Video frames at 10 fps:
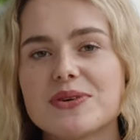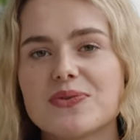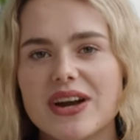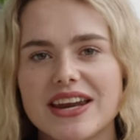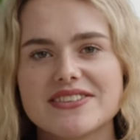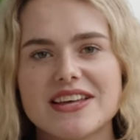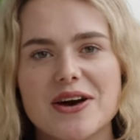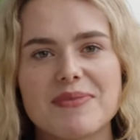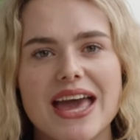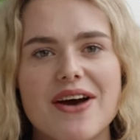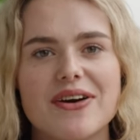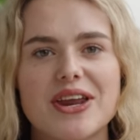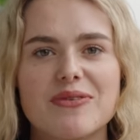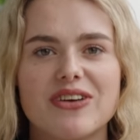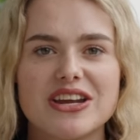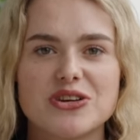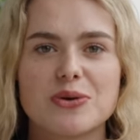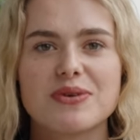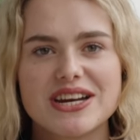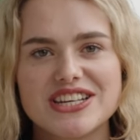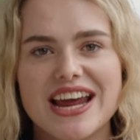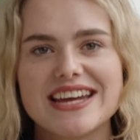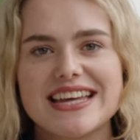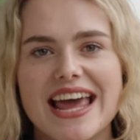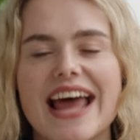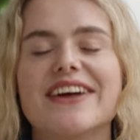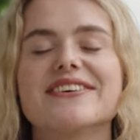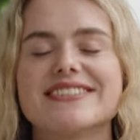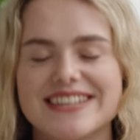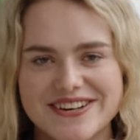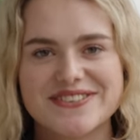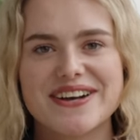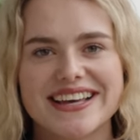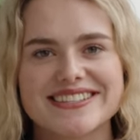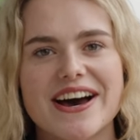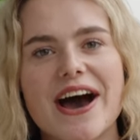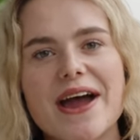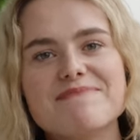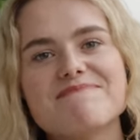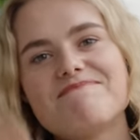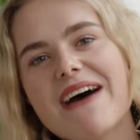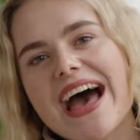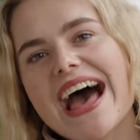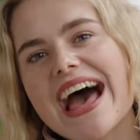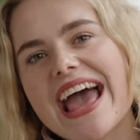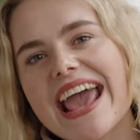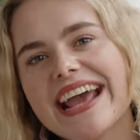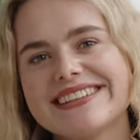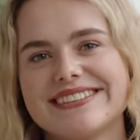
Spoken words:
It really does help me out, and I really do appreciate it. And I'll see you all next time. Bye.